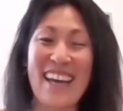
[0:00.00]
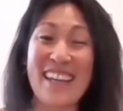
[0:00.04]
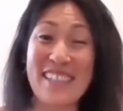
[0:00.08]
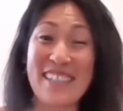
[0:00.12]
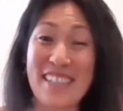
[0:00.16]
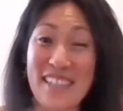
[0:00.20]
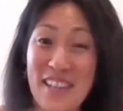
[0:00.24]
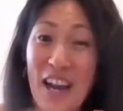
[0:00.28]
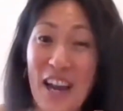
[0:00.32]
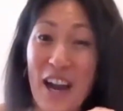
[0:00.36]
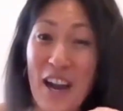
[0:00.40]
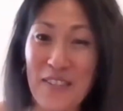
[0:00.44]

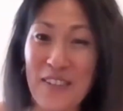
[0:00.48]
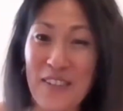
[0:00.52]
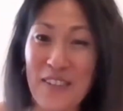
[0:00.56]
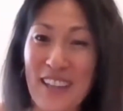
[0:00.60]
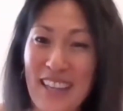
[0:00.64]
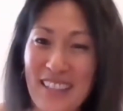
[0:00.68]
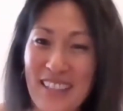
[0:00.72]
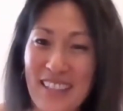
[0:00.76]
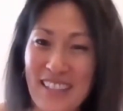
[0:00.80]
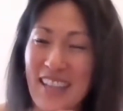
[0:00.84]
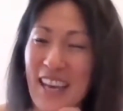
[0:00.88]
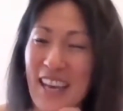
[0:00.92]
Did not
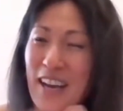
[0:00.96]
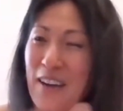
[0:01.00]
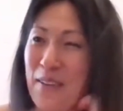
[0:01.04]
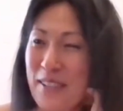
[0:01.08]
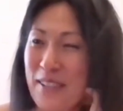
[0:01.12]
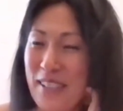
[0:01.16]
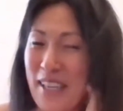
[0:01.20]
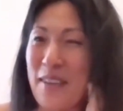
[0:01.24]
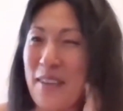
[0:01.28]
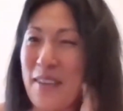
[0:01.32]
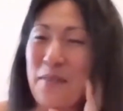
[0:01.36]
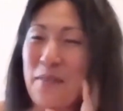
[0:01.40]
realize that was
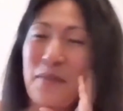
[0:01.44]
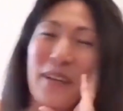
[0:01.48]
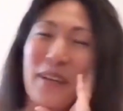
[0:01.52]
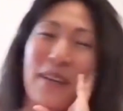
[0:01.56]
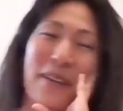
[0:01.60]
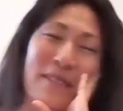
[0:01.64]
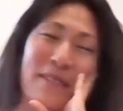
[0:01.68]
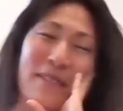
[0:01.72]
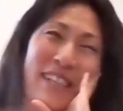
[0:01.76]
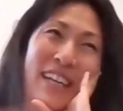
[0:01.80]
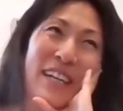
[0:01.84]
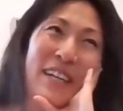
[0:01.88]
what I
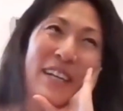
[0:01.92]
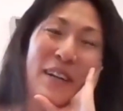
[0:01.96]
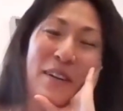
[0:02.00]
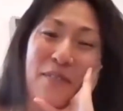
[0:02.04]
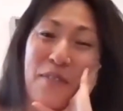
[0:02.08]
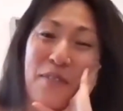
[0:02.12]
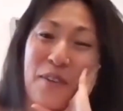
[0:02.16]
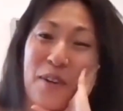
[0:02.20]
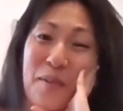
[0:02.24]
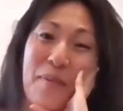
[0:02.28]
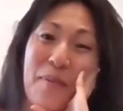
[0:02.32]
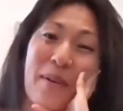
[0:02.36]
was signing up
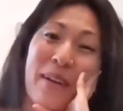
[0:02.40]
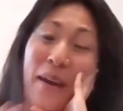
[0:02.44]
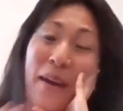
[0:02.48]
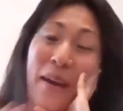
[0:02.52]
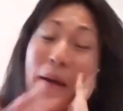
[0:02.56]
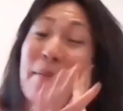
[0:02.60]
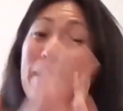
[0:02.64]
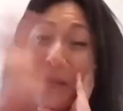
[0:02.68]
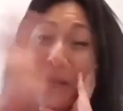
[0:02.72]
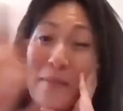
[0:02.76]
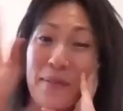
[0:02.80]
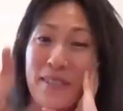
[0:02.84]
for, but I
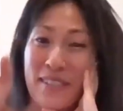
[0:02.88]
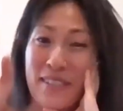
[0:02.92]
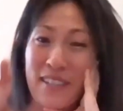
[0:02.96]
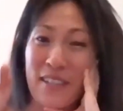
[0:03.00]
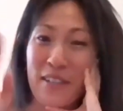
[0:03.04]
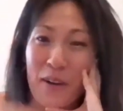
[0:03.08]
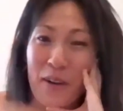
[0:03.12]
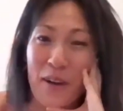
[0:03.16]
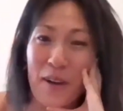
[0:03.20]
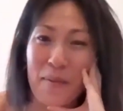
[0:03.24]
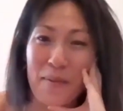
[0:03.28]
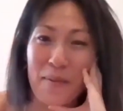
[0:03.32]
mean, it was
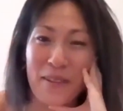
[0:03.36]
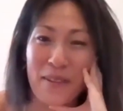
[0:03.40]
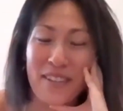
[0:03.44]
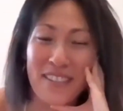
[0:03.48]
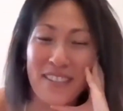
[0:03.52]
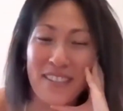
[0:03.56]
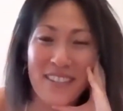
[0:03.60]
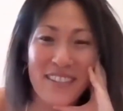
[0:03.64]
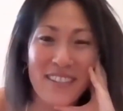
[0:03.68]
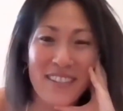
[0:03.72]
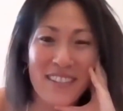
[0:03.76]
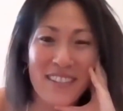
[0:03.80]
incredible.